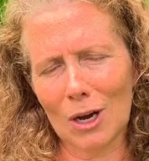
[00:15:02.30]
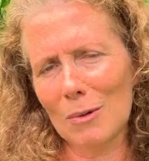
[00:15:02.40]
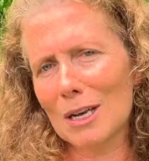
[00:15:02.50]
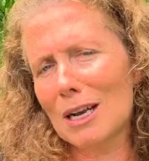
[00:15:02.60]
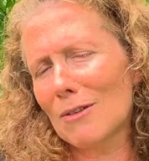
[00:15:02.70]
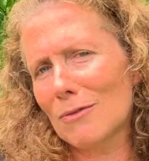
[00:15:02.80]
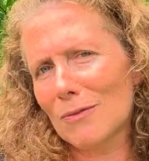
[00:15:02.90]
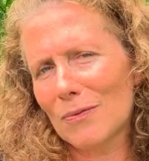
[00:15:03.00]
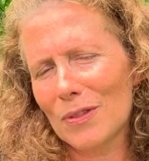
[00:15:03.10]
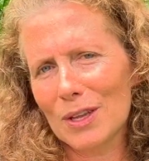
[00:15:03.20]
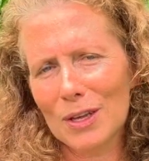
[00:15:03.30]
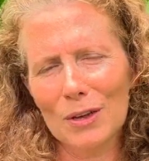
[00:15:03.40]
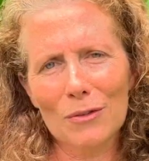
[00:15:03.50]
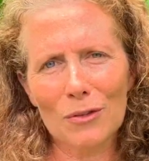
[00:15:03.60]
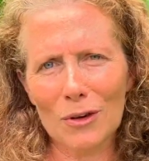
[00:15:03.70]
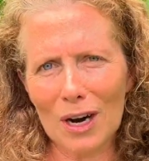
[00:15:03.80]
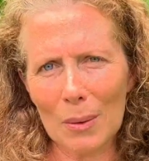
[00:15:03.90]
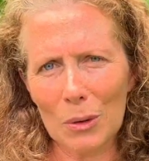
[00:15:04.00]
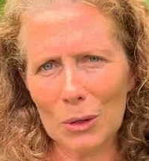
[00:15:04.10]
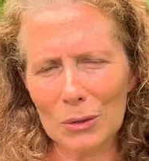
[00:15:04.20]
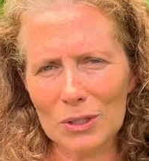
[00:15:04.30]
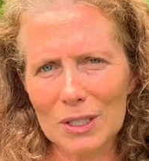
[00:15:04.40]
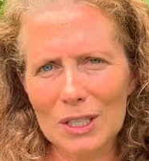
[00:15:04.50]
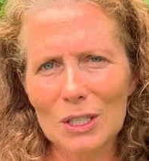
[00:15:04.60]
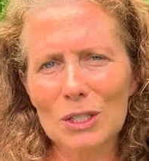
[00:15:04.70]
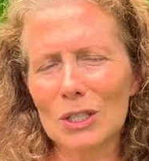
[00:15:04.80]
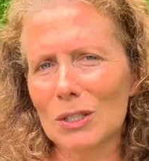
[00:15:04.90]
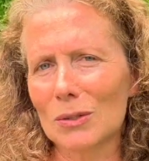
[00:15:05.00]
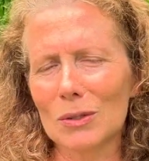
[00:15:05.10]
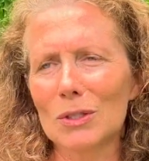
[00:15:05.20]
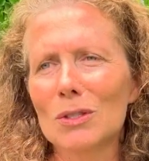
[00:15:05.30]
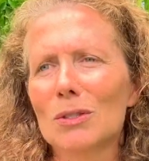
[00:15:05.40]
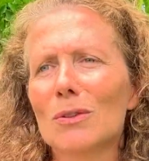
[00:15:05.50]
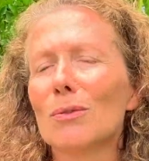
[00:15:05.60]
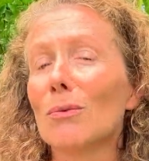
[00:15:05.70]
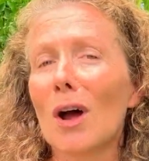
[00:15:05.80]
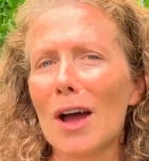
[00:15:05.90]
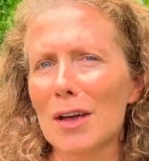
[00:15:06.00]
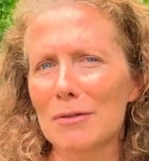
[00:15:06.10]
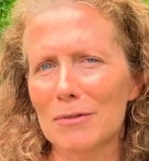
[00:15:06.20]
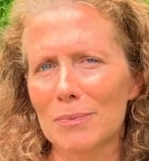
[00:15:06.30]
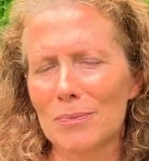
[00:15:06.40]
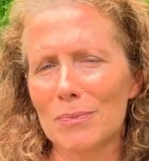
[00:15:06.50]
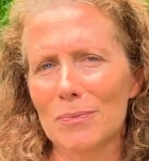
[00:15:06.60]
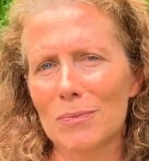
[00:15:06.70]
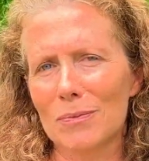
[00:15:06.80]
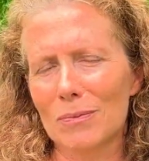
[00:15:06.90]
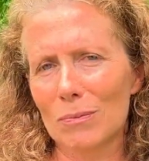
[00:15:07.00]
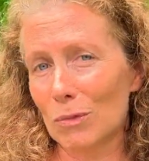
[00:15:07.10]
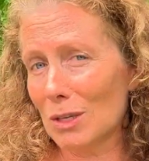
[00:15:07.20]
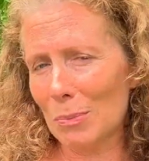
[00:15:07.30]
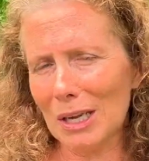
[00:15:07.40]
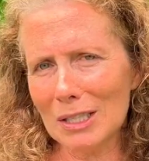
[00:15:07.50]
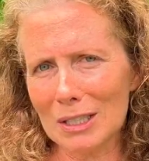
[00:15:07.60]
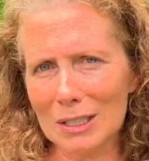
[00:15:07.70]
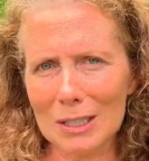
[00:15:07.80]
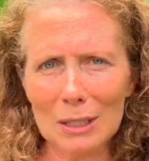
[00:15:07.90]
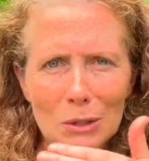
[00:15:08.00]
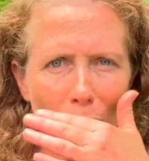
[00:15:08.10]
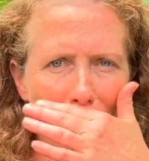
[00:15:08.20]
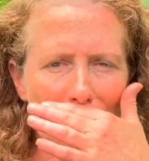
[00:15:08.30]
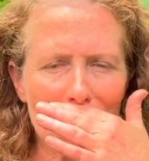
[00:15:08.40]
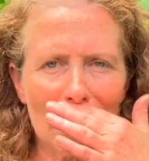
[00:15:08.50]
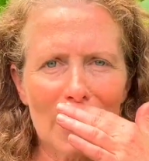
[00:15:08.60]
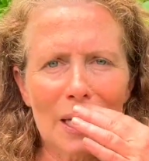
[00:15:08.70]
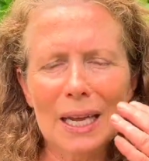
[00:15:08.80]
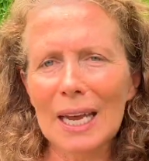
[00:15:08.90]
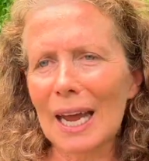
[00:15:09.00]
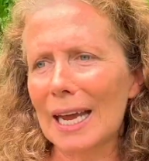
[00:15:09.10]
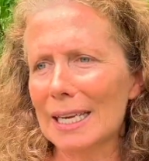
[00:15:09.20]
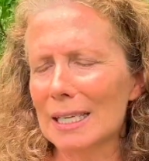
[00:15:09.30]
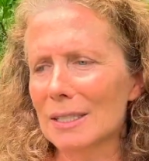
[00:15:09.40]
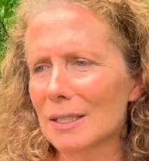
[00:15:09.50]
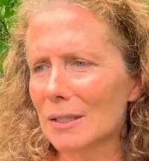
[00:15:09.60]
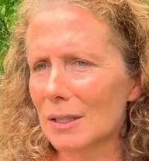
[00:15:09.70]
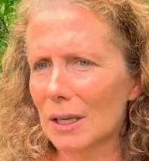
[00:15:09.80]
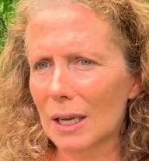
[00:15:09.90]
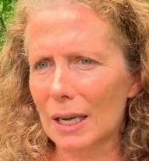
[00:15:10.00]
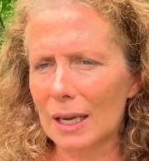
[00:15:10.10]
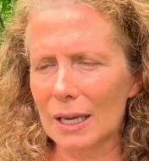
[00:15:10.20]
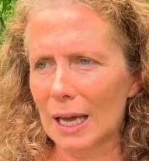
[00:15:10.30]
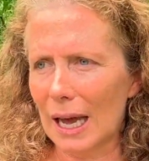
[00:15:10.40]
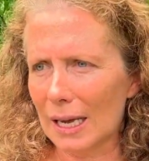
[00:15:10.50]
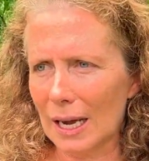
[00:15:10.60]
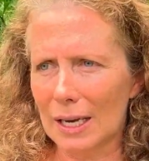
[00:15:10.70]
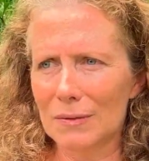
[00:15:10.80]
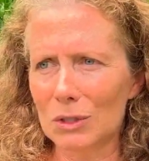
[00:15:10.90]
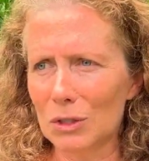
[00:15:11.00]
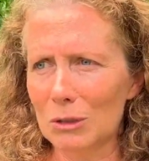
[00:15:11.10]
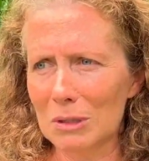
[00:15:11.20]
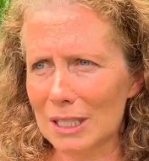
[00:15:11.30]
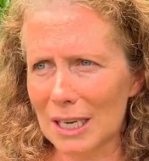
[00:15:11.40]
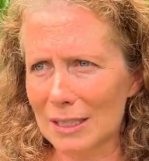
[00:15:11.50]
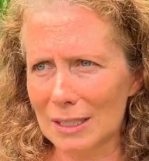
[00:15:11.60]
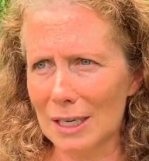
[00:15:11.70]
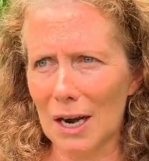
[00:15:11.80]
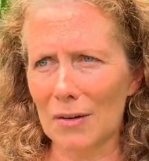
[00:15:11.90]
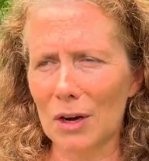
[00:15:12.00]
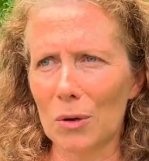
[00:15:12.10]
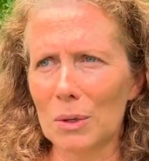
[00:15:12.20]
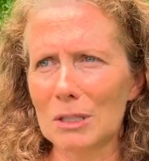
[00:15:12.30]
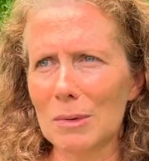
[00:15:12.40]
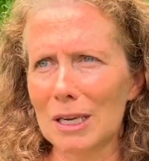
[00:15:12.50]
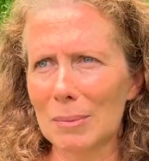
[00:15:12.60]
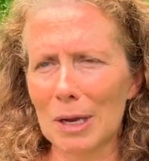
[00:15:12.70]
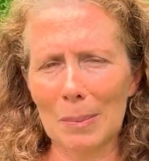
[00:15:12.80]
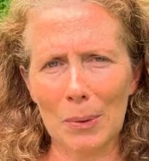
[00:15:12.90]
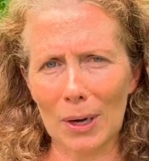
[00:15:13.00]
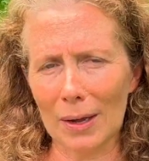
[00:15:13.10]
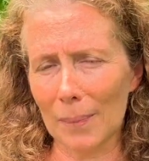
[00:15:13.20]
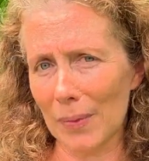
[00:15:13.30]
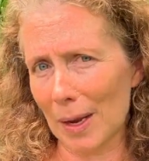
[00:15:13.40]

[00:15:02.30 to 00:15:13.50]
I would love for our world to thrive with abundance and not head into a kind of doomsday scenario, which many people are